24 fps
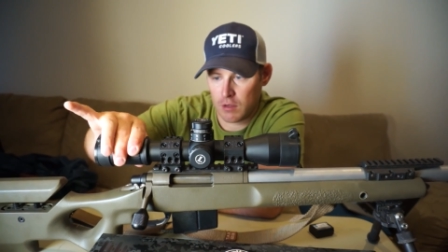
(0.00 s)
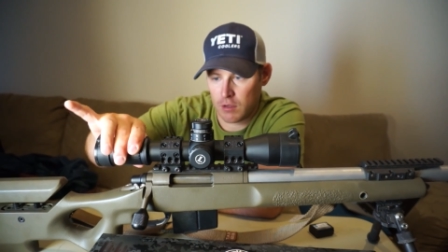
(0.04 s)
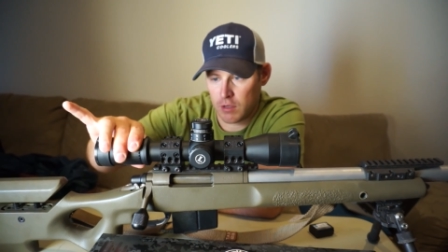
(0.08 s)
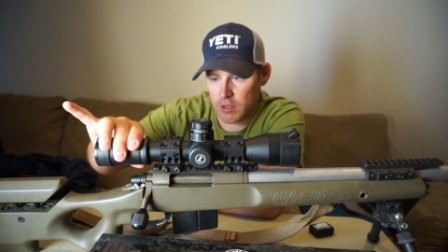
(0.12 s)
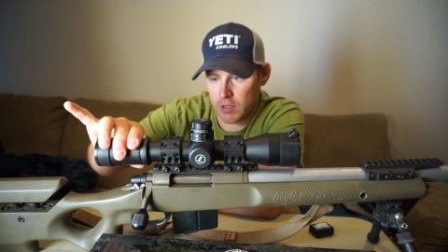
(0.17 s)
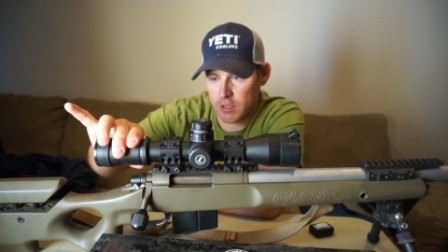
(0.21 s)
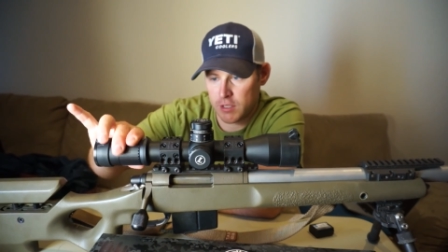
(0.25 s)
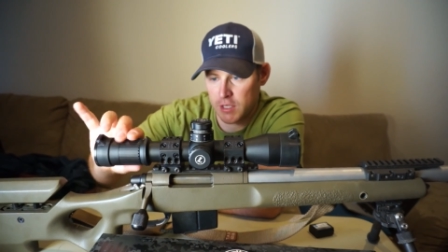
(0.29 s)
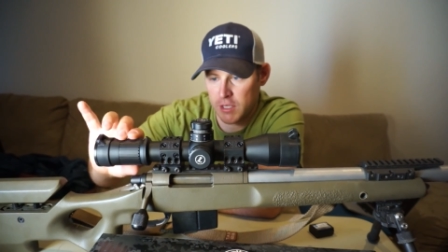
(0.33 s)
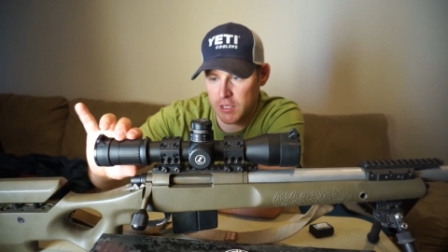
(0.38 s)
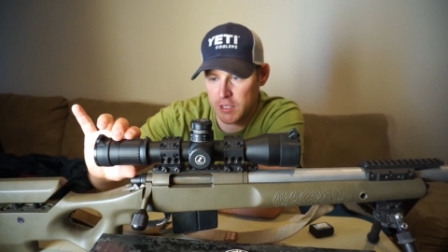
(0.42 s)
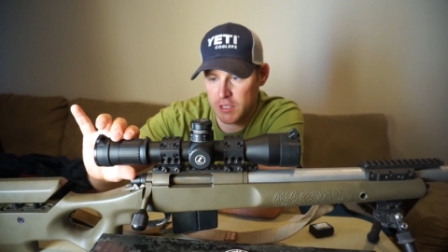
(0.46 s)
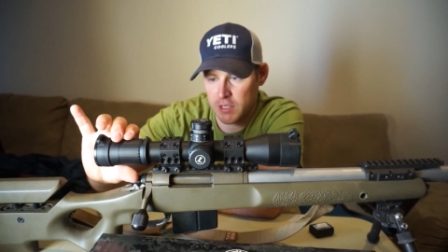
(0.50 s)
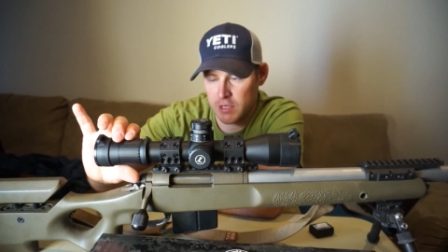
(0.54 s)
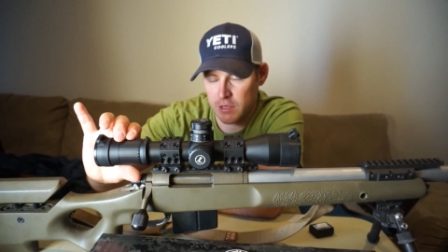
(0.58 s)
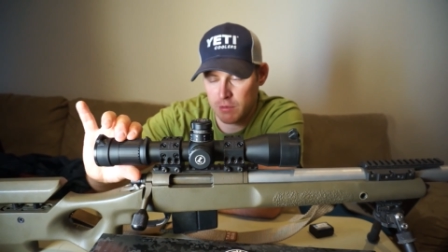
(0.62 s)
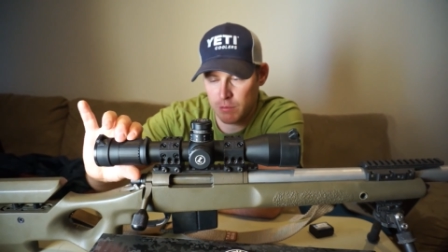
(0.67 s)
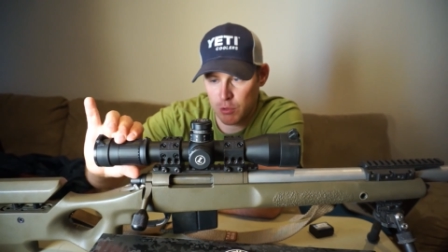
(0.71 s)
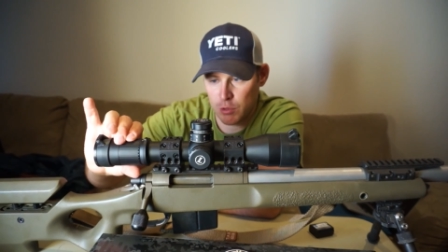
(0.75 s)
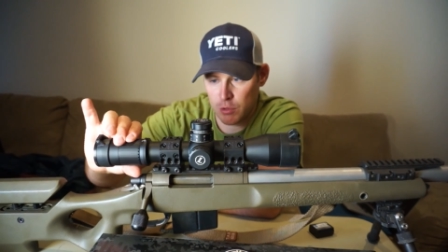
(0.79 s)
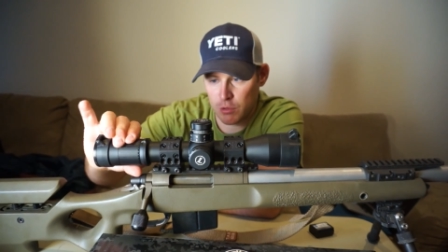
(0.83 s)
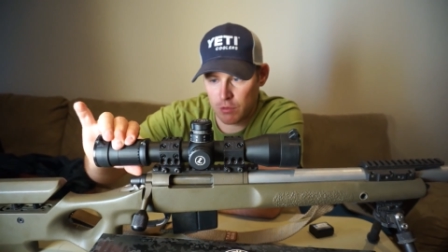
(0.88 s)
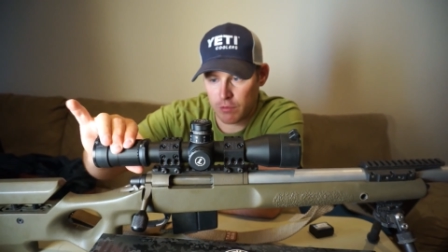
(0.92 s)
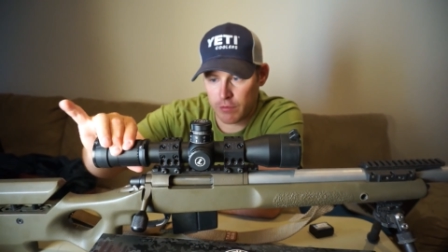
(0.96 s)
It's easy to
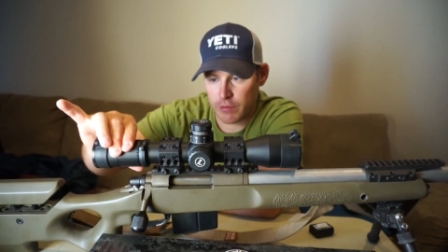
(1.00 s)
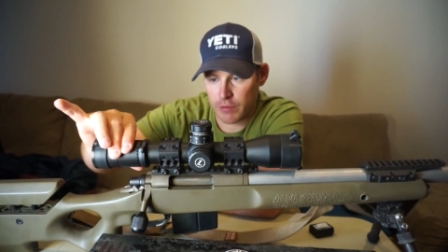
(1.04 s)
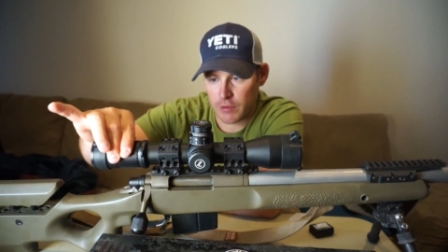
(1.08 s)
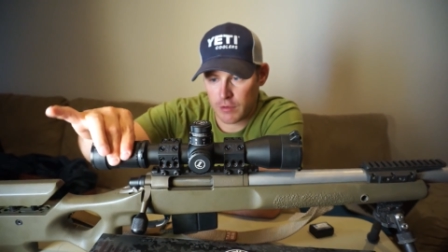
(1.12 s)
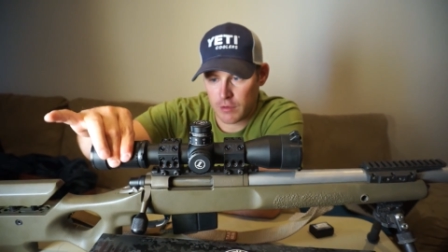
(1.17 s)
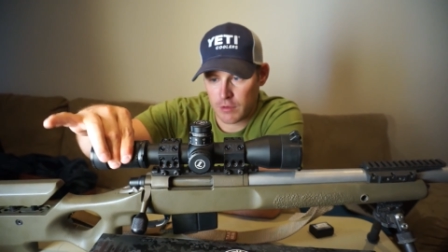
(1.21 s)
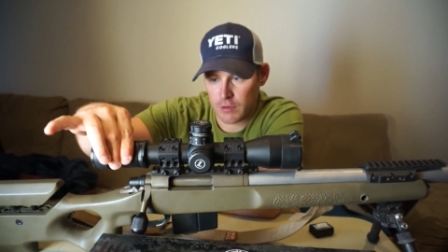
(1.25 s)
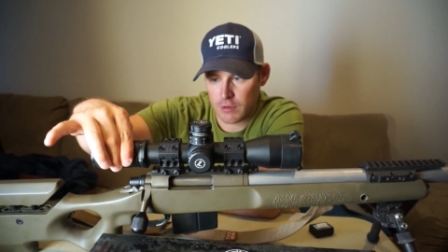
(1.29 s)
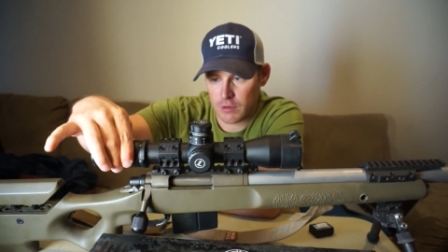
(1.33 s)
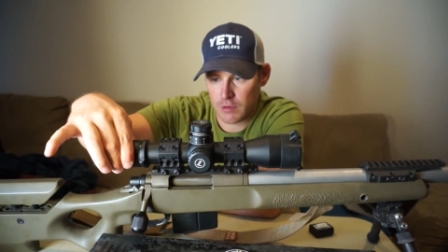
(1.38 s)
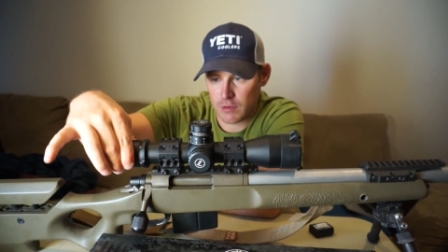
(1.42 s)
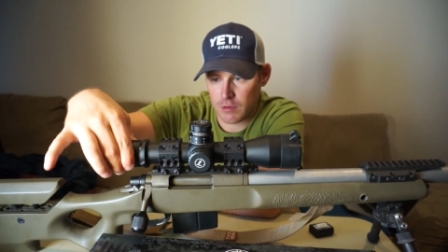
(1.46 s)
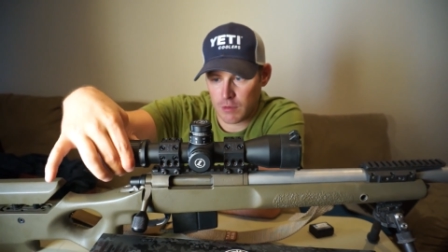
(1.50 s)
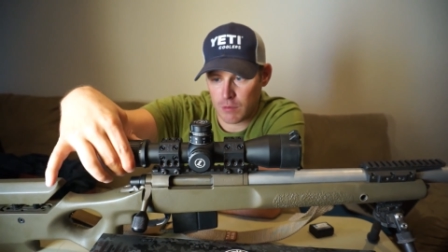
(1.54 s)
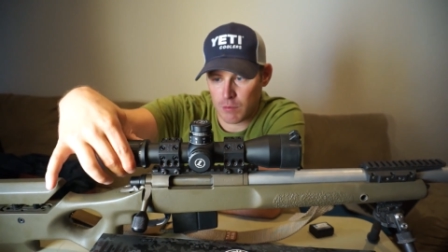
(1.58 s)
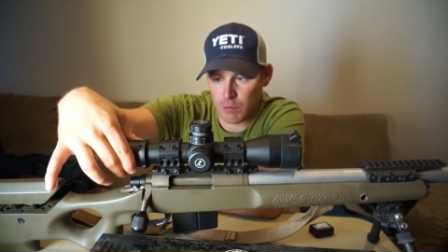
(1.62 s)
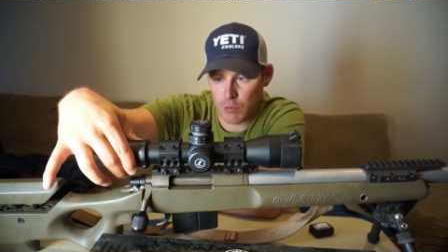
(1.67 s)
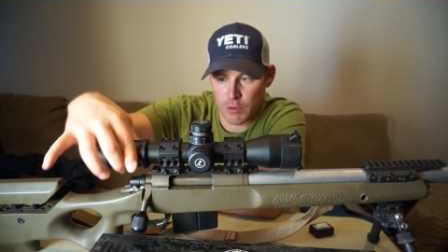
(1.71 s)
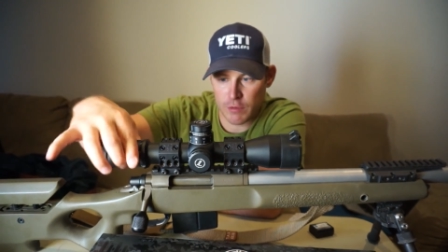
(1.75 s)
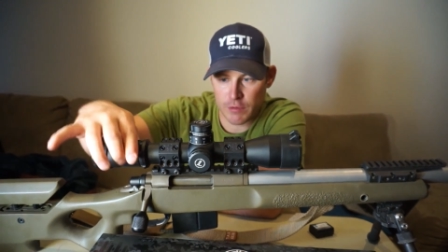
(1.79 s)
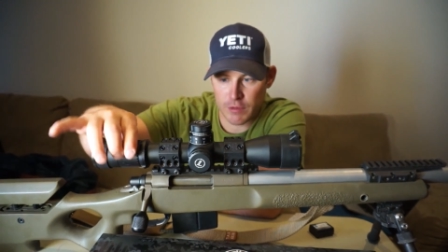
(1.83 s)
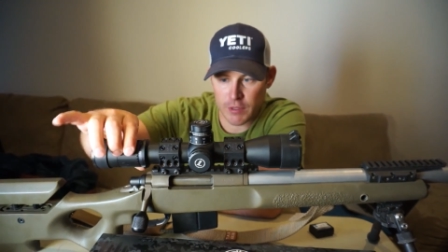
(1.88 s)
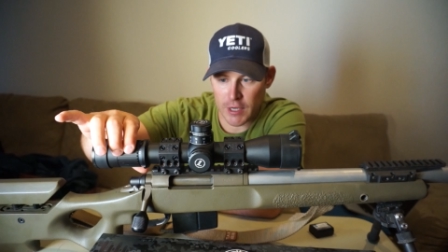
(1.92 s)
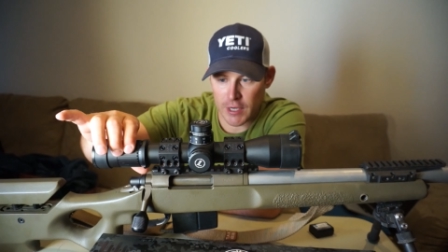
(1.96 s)
move. It
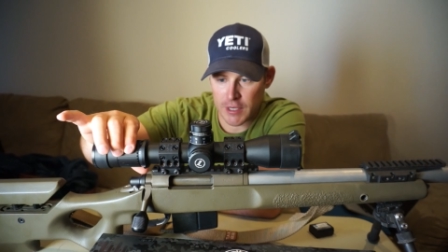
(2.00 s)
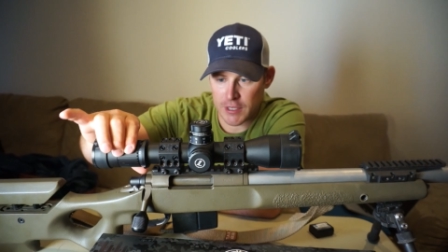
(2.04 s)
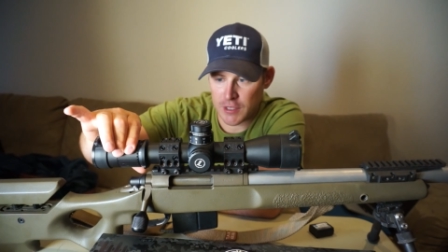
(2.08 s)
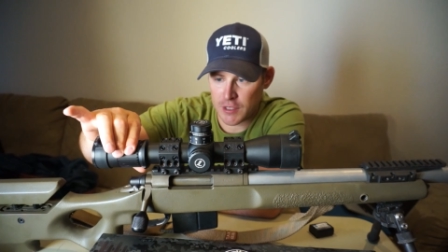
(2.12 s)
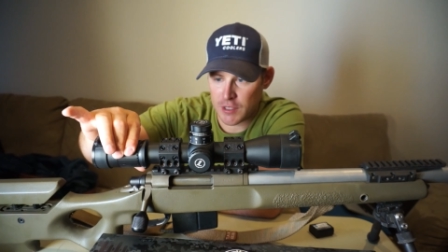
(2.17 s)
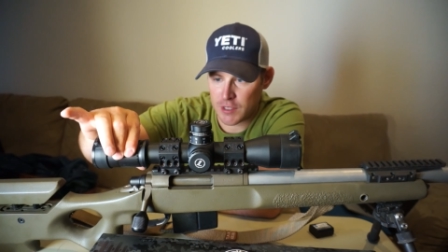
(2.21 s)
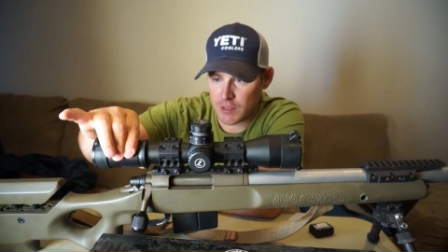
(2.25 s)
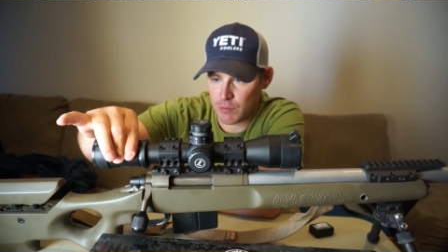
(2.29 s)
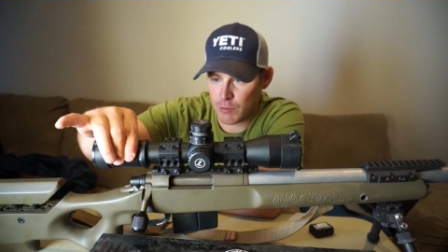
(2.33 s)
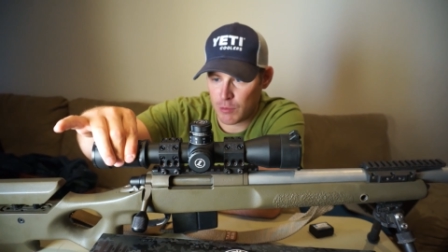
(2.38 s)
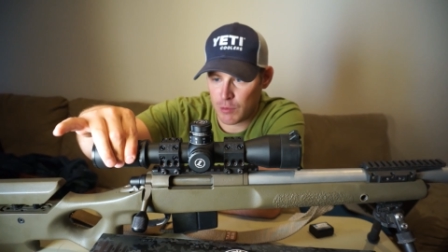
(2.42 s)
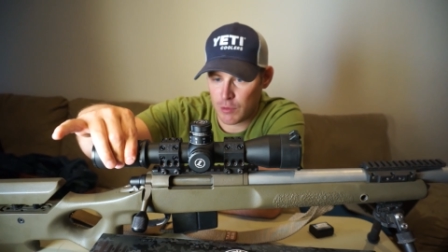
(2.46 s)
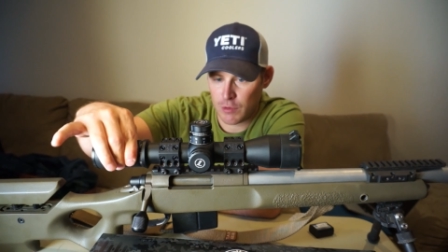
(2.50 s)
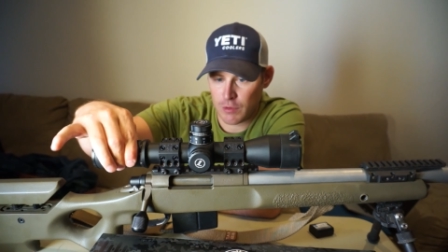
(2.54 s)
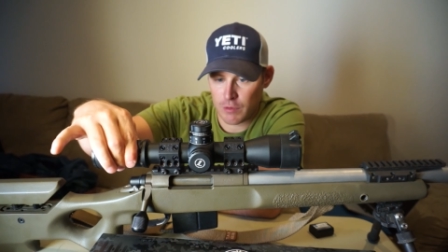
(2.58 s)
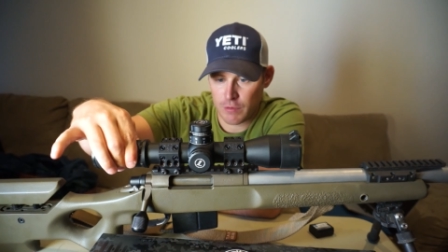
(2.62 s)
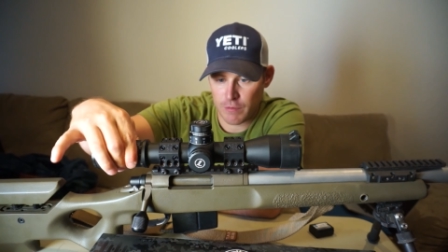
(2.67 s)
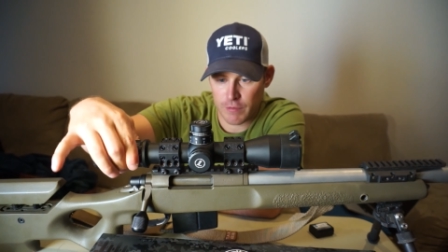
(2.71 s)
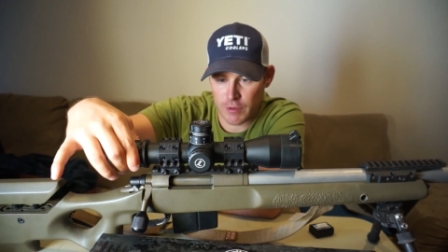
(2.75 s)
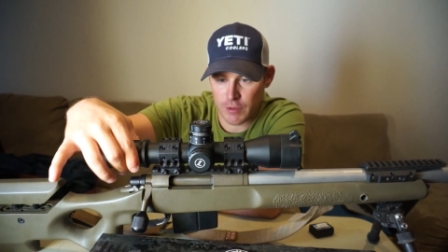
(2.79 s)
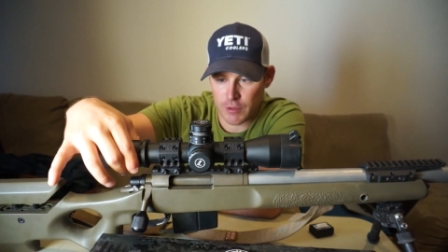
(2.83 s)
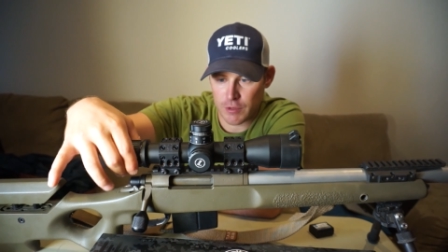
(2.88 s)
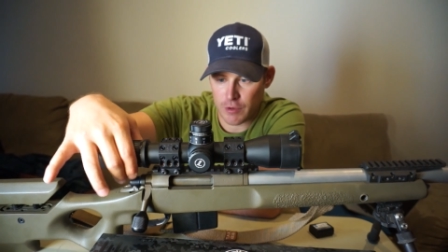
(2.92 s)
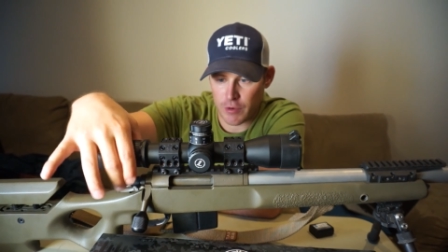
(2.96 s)
moves nice and smooth.
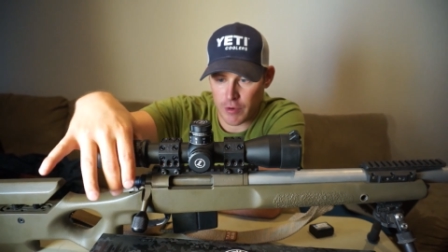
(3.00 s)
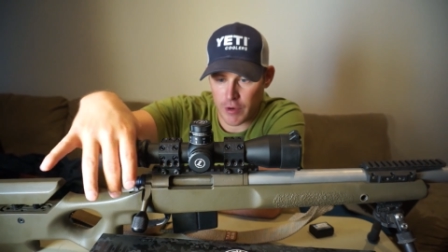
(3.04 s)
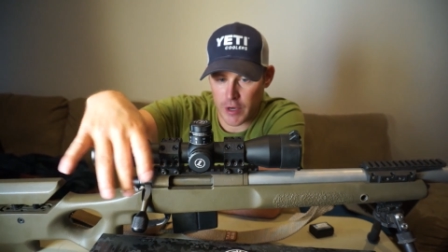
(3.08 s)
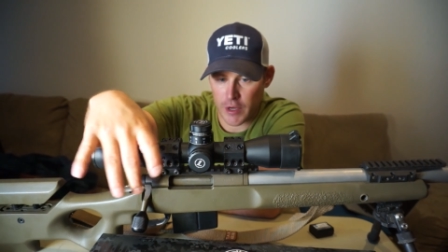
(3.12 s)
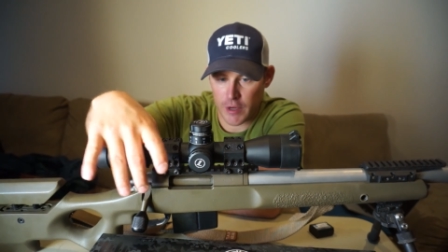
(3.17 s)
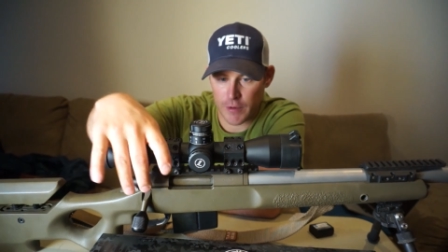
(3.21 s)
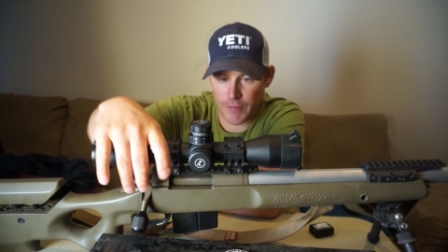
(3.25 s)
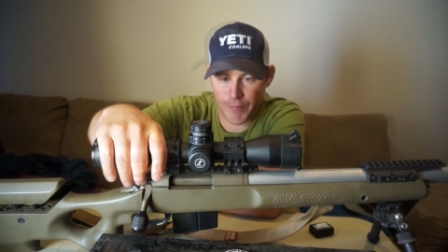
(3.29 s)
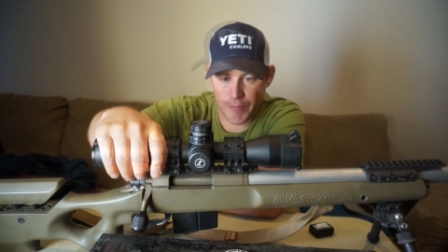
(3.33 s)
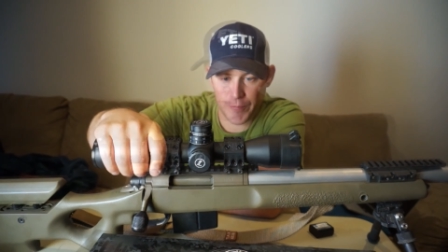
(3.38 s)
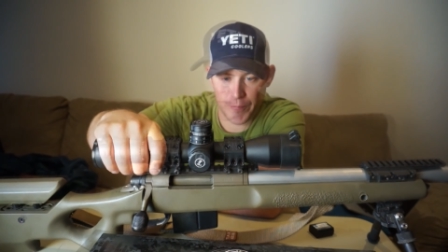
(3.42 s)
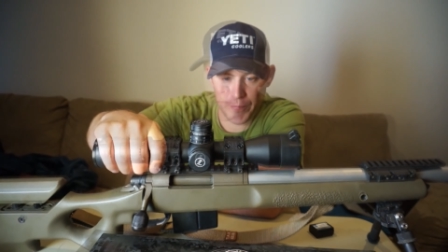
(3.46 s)
Feels great.